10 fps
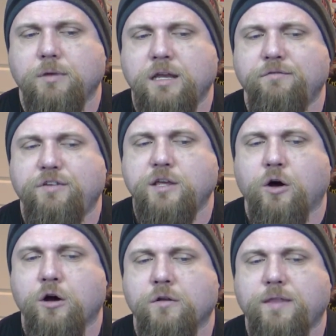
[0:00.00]
in
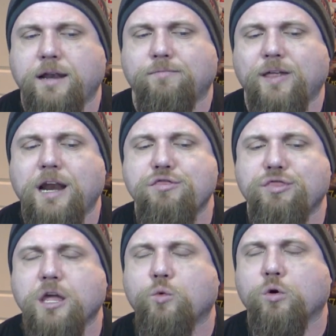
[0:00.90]
VR that, that I
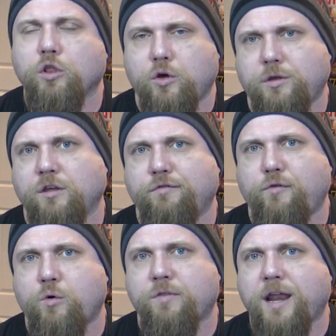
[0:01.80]
think we're looking
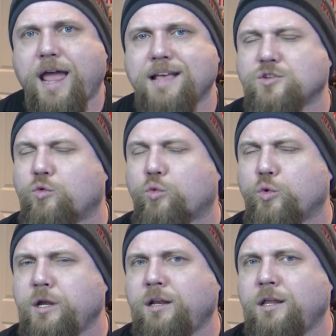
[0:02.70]
for, that hasn't
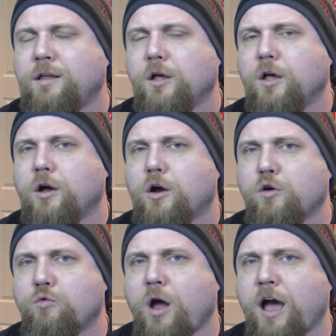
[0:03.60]
really
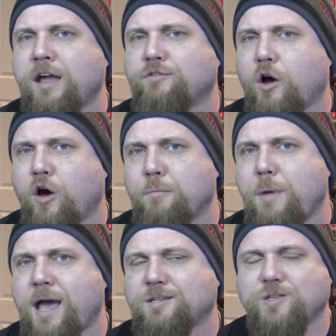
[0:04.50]
arrived en
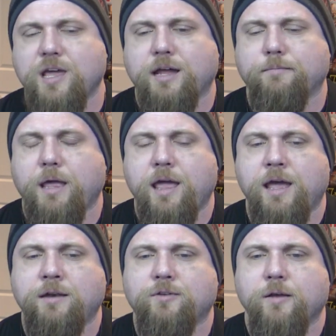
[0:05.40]
masse yet.
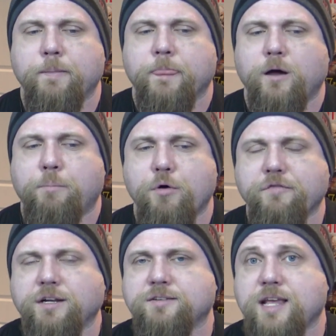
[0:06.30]
And a
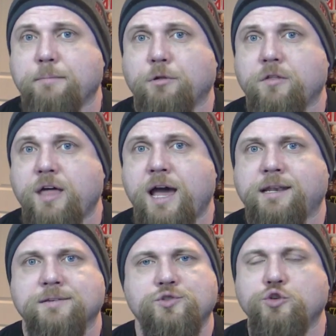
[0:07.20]
perfect example of
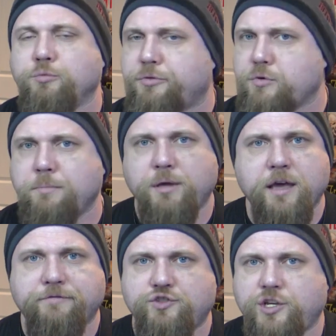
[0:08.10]
that is Doom 3
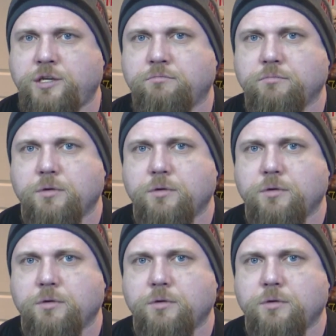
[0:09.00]
BFG.